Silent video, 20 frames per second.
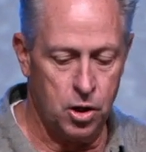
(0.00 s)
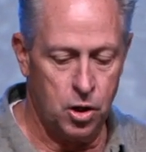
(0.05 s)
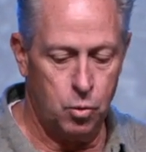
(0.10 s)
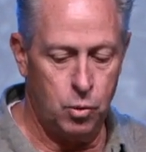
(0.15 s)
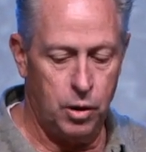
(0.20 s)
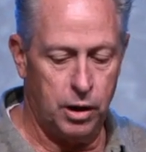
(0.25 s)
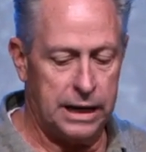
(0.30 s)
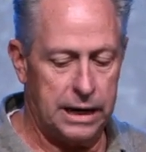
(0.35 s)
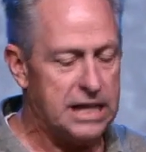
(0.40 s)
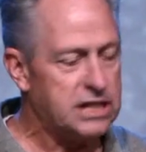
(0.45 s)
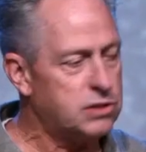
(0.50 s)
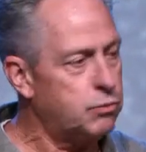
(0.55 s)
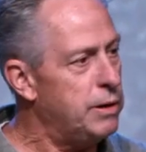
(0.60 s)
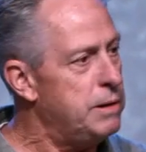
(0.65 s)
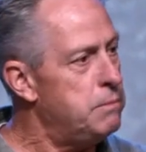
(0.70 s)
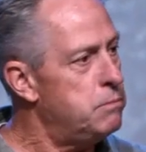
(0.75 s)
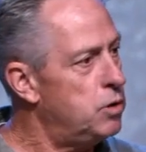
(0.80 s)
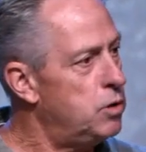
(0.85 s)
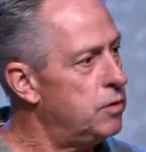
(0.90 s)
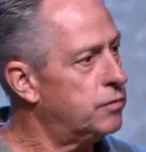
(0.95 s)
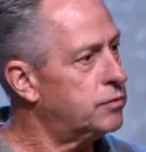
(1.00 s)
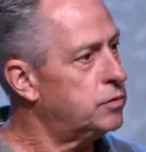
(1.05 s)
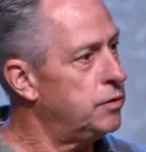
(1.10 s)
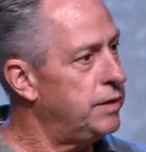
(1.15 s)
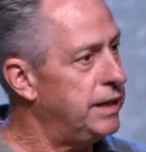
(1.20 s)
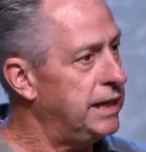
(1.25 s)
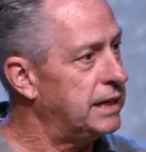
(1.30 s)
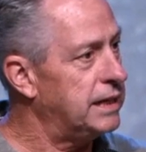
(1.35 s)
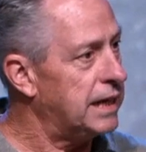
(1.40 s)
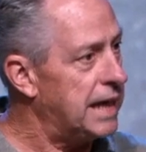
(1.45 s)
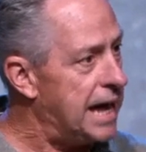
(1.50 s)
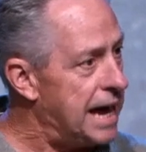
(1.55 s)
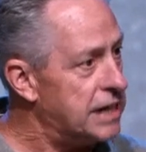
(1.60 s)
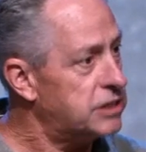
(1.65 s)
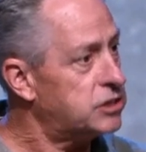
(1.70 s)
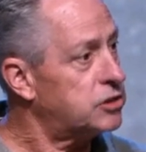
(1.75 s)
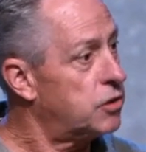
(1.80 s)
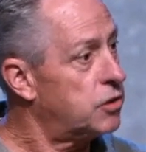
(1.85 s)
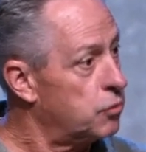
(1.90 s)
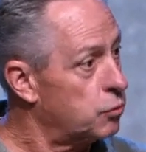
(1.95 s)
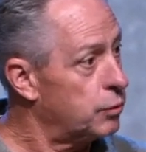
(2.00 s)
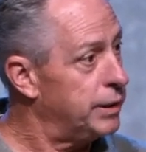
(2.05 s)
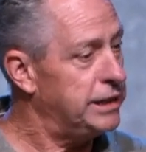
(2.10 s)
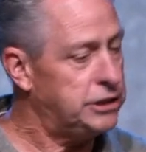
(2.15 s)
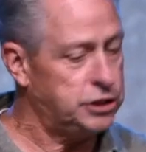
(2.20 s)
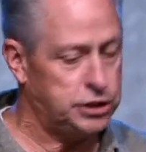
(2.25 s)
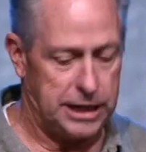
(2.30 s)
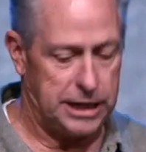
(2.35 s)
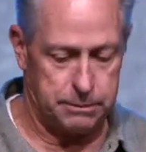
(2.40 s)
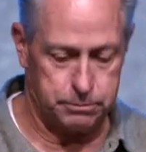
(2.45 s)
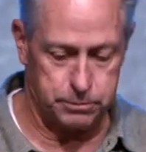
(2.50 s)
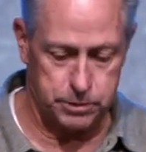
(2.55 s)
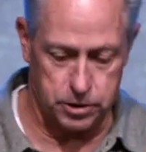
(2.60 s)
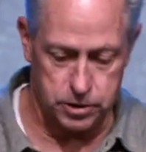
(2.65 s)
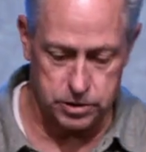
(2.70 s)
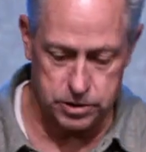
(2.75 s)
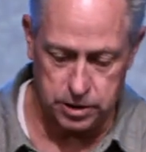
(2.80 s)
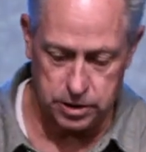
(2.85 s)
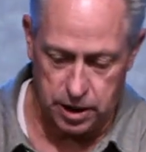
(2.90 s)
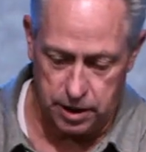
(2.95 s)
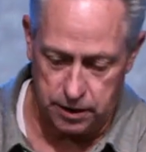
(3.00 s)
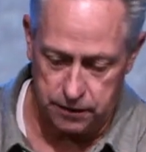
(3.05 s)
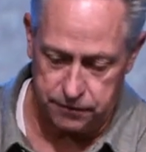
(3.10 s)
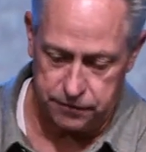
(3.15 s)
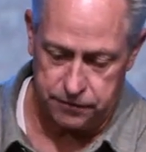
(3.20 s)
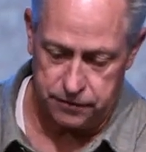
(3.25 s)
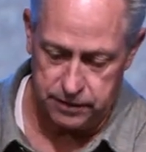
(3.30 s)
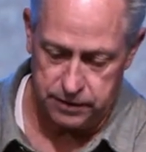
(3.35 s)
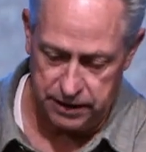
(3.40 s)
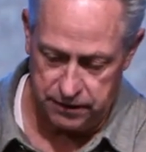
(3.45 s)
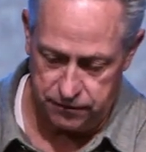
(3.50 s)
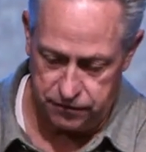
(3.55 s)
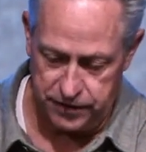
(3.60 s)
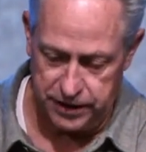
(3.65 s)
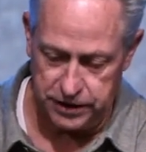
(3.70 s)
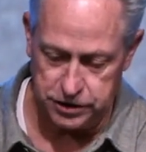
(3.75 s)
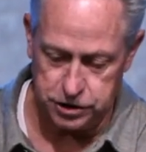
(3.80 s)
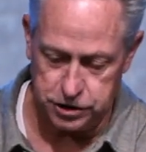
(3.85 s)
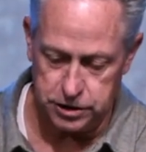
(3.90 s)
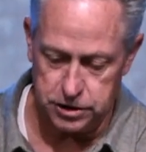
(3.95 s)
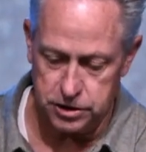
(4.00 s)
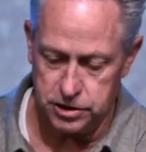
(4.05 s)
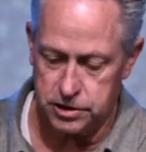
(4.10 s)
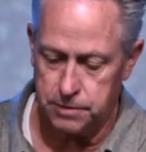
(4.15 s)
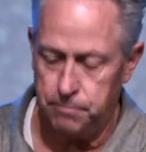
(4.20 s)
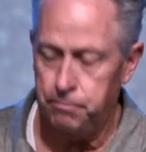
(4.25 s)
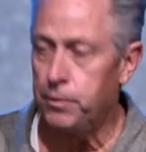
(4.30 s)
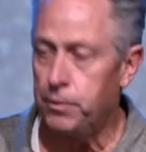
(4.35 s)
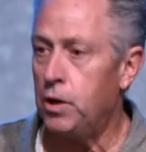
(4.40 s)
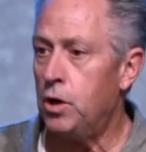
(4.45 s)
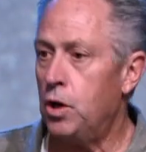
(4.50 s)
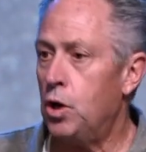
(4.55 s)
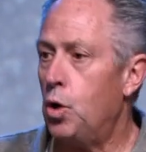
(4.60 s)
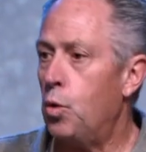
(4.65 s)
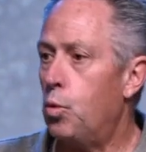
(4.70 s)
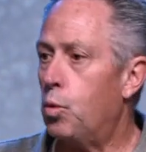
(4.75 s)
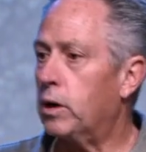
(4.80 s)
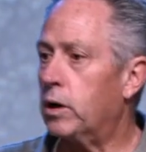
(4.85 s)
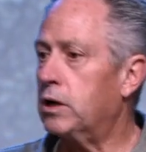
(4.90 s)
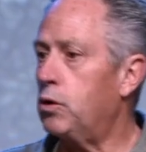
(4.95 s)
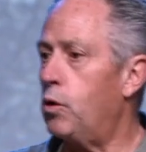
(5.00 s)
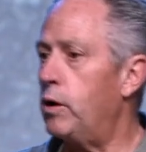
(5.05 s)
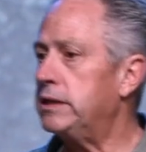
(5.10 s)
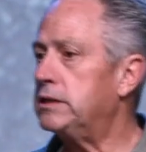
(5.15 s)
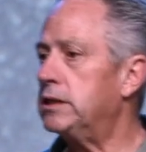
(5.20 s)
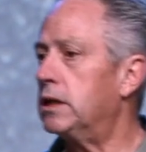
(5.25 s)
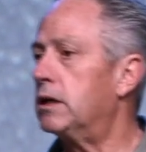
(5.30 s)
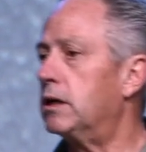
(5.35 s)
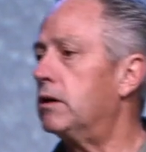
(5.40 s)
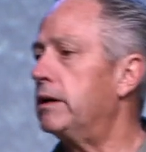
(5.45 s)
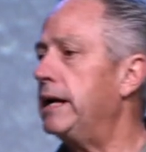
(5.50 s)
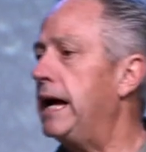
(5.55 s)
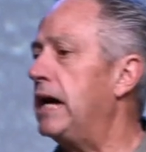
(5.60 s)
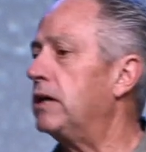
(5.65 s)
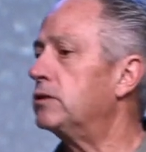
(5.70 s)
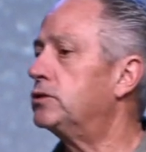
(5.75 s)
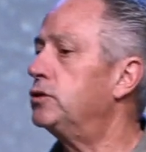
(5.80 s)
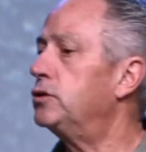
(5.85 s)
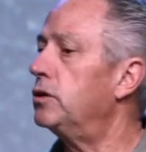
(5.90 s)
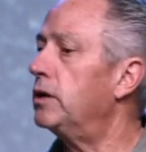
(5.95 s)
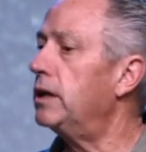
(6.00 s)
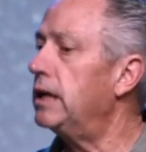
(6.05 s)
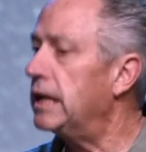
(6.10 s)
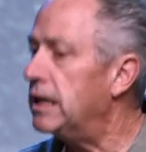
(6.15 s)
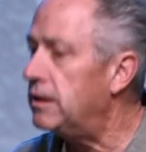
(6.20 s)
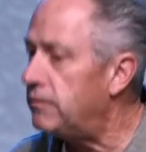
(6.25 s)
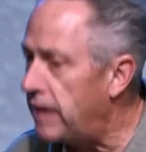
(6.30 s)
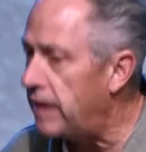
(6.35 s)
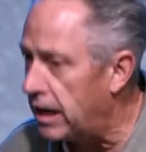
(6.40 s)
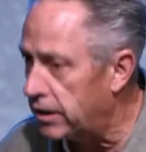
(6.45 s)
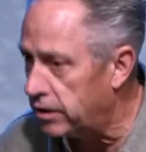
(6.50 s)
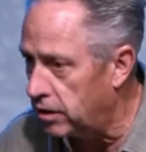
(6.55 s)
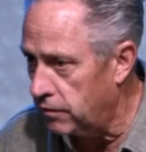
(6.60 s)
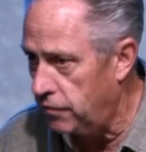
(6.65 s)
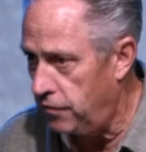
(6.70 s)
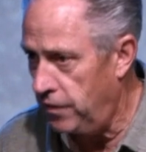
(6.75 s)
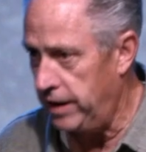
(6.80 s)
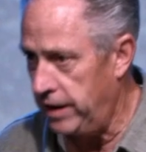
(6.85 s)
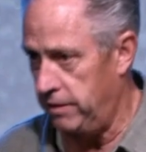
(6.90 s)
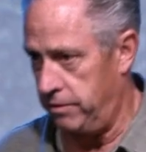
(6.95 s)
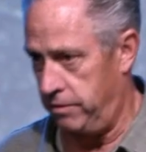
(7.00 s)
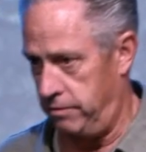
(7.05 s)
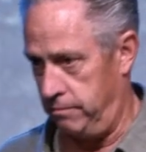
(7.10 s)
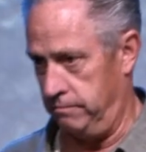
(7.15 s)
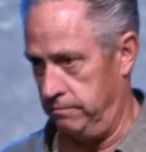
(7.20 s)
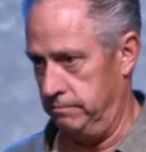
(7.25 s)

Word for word: Well, as we move to the last three chapters of Ephesians, we're going to learn how to live out our faith.